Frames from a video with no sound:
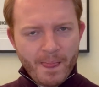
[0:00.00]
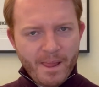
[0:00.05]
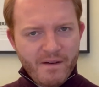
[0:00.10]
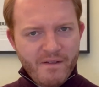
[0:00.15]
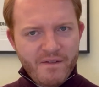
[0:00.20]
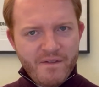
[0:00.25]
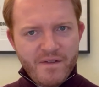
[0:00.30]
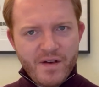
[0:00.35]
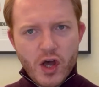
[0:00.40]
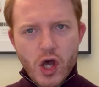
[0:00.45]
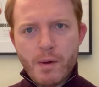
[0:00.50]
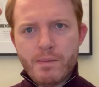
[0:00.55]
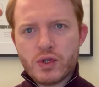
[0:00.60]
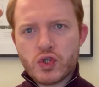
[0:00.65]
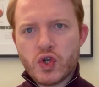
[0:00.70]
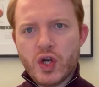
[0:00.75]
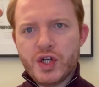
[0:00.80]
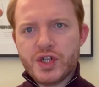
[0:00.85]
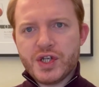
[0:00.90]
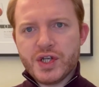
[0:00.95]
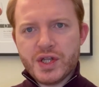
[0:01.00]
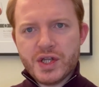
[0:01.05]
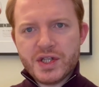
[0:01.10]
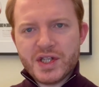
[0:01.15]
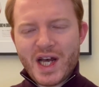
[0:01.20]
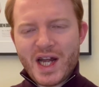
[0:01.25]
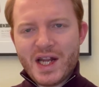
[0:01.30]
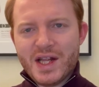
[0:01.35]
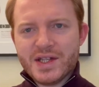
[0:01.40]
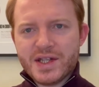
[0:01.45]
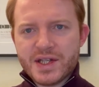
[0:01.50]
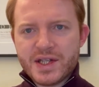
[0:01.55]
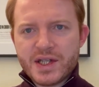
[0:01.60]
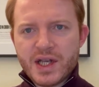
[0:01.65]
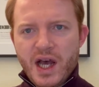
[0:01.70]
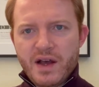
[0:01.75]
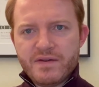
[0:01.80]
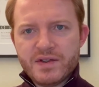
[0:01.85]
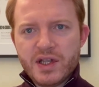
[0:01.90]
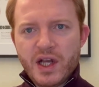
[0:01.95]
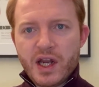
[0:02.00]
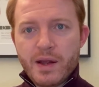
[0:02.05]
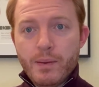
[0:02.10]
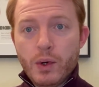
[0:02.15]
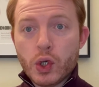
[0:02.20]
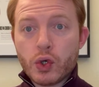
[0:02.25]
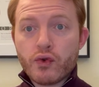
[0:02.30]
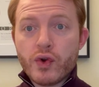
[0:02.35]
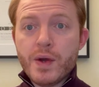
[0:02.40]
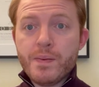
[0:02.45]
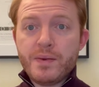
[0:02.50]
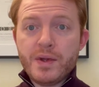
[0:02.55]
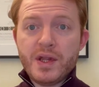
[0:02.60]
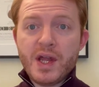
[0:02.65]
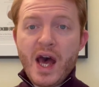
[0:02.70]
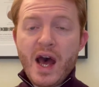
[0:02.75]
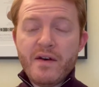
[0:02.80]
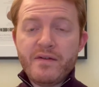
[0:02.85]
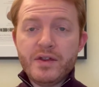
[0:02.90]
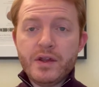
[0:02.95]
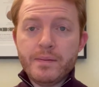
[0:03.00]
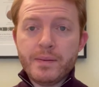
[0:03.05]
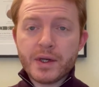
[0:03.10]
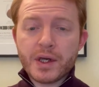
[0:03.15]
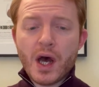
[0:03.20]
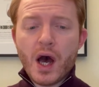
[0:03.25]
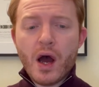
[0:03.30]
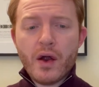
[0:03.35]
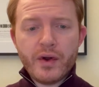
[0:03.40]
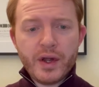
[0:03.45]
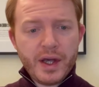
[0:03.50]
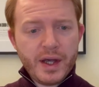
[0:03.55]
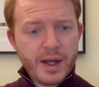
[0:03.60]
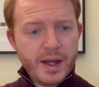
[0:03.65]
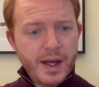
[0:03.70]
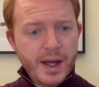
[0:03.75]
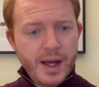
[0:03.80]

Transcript: Firm structure. The tannins have slightly more grip than they have in the Magari.